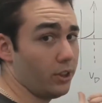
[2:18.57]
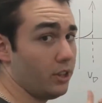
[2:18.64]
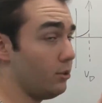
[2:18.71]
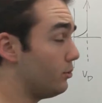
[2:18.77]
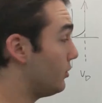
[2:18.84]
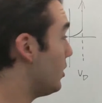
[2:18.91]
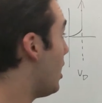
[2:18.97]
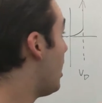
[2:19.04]
one that
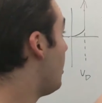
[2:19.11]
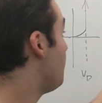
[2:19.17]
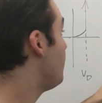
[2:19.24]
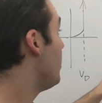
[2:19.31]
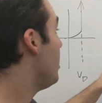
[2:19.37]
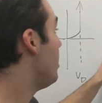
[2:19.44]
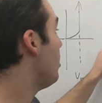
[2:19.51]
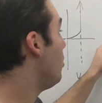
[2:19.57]
you saw,
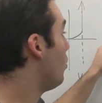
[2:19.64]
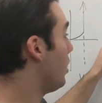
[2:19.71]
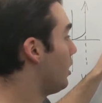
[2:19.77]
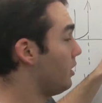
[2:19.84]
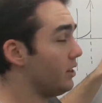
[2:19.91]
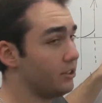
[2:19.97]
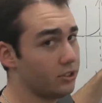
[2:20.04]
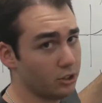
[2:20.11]

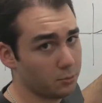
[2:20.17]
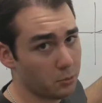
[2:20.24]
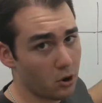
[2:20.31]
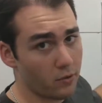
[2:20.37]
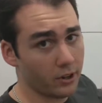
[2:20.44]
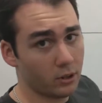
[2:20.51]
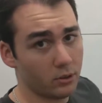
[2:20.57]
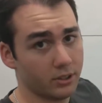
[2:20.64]
where it's just
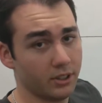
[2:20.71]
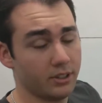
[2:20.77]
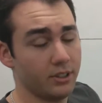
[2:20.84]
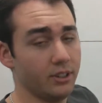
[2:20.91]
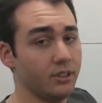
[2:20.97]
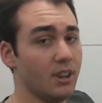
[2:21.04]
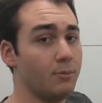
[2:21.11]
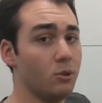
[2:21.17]
perfect
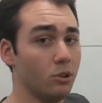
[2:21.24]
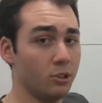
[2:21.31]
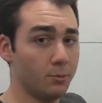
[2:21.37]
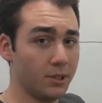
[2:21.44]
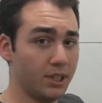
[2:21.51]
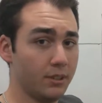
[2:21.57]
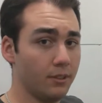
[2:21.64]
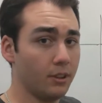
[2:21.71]
resistance up to a
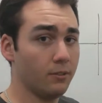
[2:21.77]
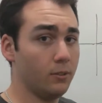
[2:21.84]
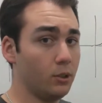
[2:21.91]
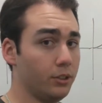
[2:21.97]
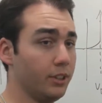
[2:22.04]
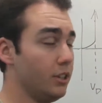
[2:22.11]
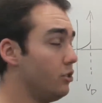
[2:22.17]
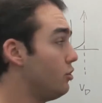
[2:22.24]
specific
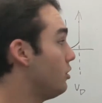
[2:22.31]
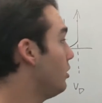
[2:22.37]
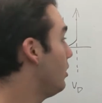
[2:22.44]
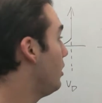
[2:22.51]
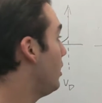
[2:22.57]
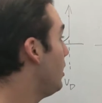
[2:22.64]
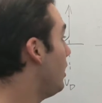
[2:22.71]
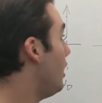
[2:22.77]
voltage,
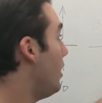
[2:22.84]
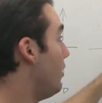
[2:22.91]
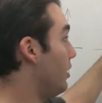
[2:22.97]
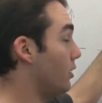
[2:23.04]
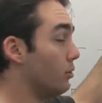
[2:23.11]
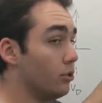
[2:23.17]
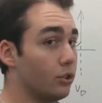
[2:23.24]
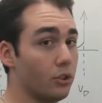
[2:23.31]
and then
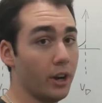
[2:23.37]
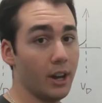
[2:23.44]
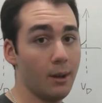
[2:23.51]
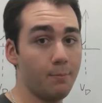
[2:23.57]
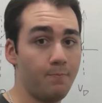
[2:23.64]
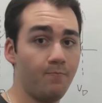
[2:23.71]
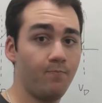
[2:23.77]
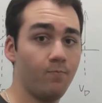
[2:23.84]
it goes straight
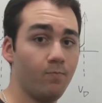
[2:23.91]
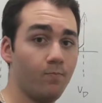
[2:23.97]
up.